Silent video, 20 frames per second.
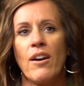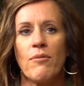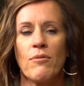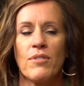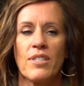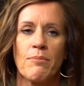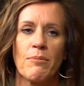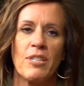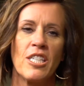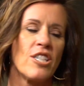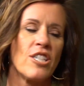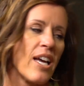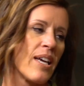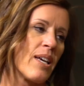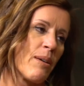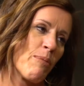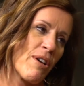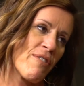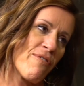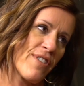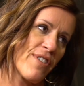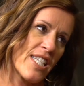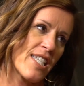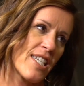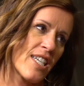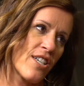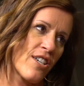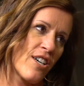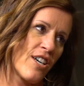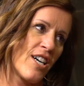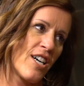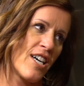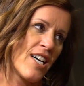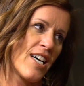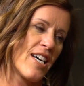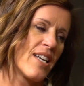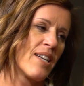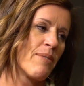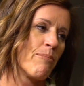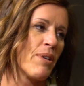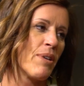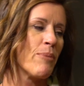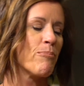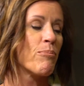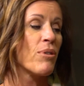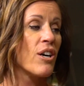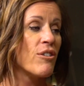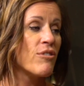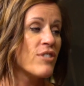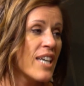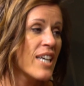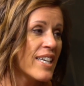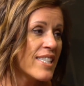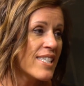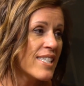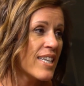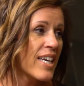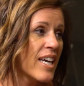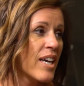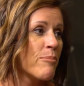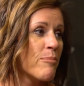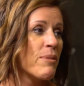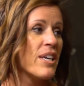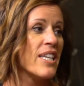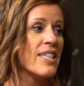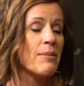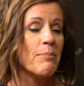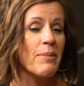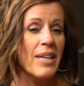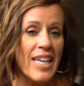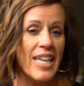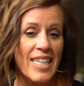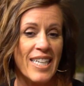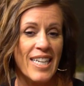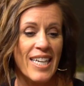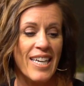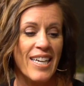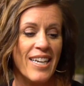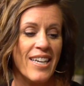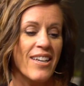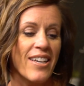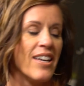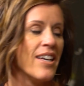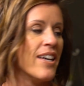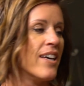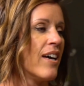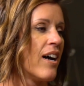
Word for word: Was me shaking my fist at God, right. me protesting, me demanding.